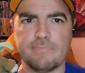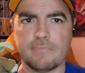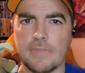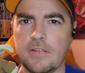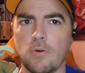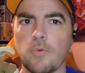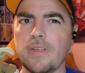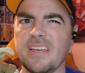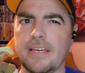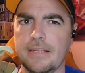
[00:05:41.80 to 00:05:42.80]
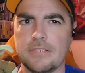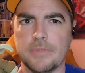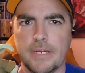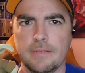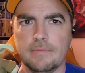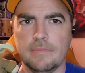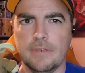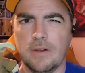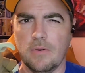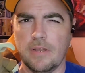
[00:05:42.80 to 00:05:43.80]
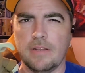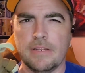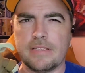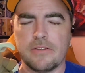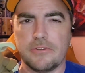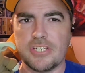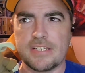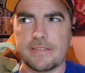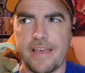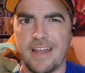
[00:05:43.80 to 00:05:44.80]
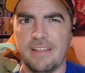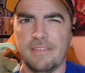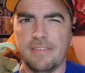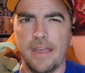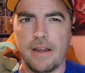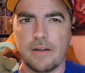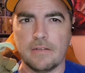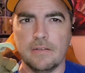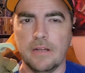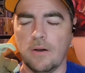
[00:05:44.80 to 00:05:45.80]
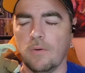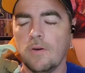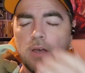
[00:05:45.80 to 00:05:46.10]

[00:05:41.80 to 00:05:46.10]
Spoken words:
They don't really get into it, they're just kind of there, Now,